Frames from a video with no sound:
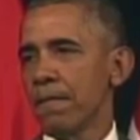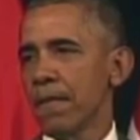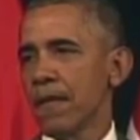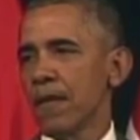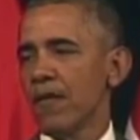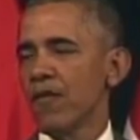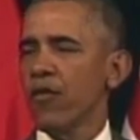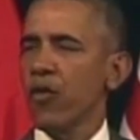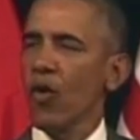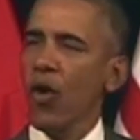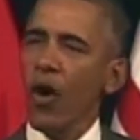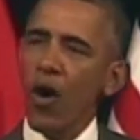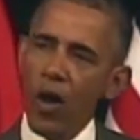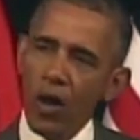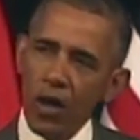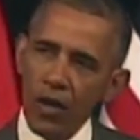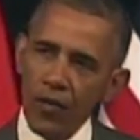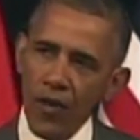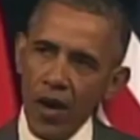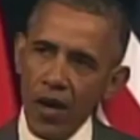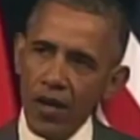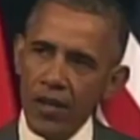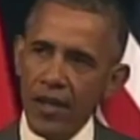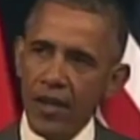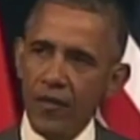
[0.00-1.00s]
For all of
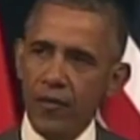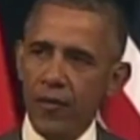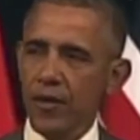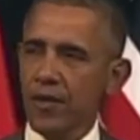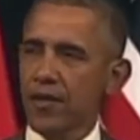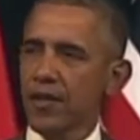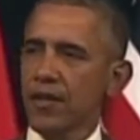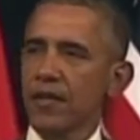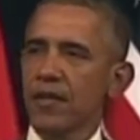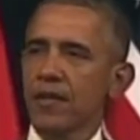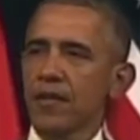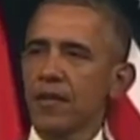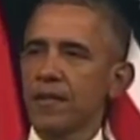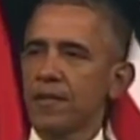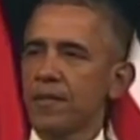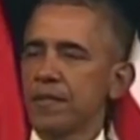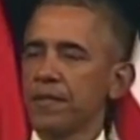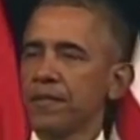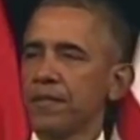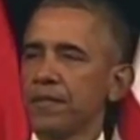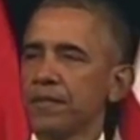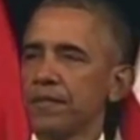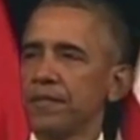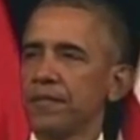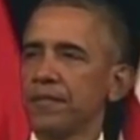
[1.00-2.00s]
our differences,
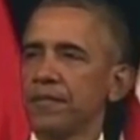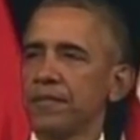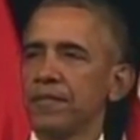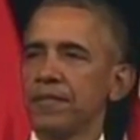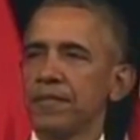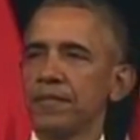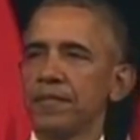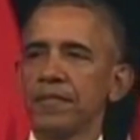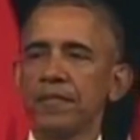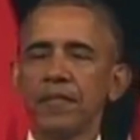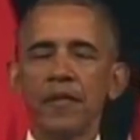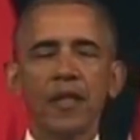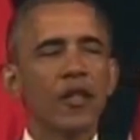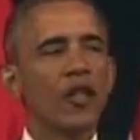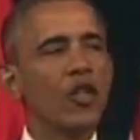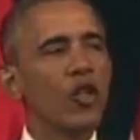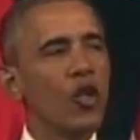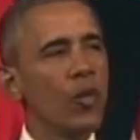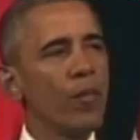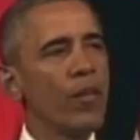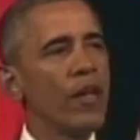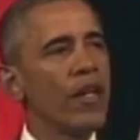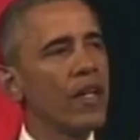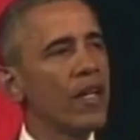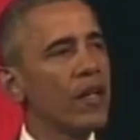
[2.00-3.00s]
the
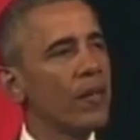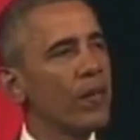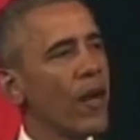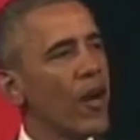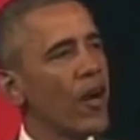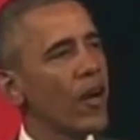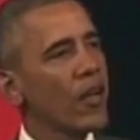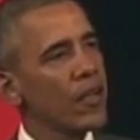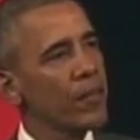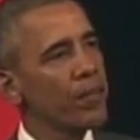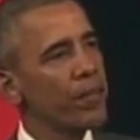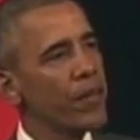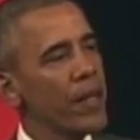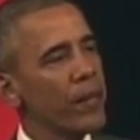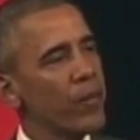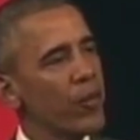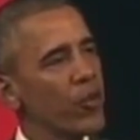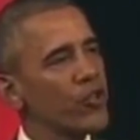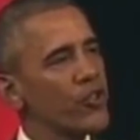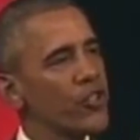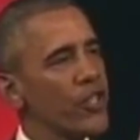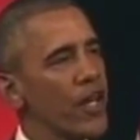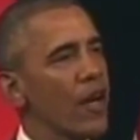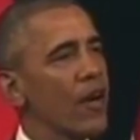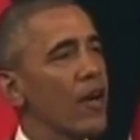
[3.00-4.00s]
Cuban and American people
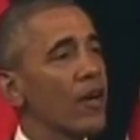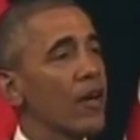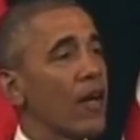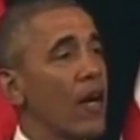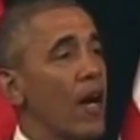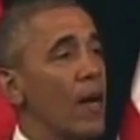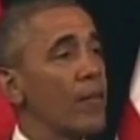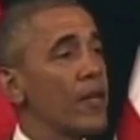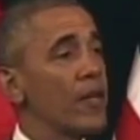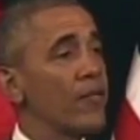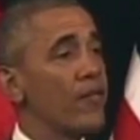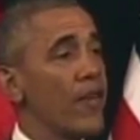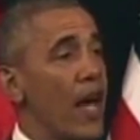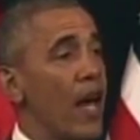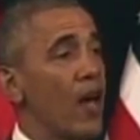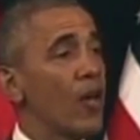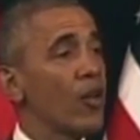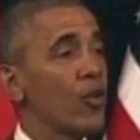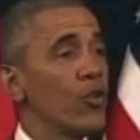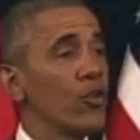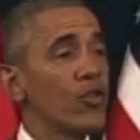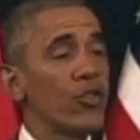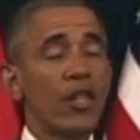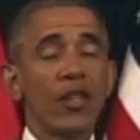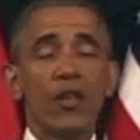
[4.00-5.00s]
share common
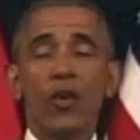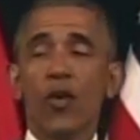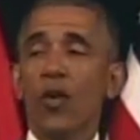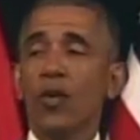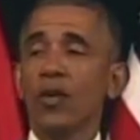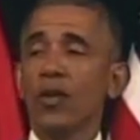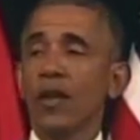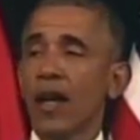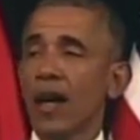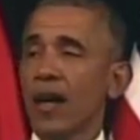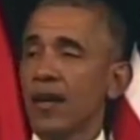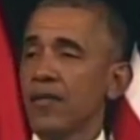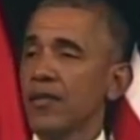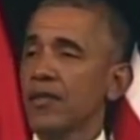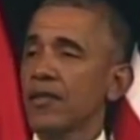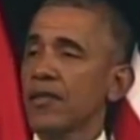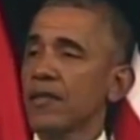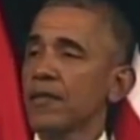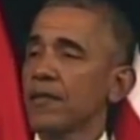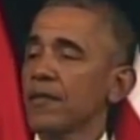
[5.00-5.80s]
values in their own lives,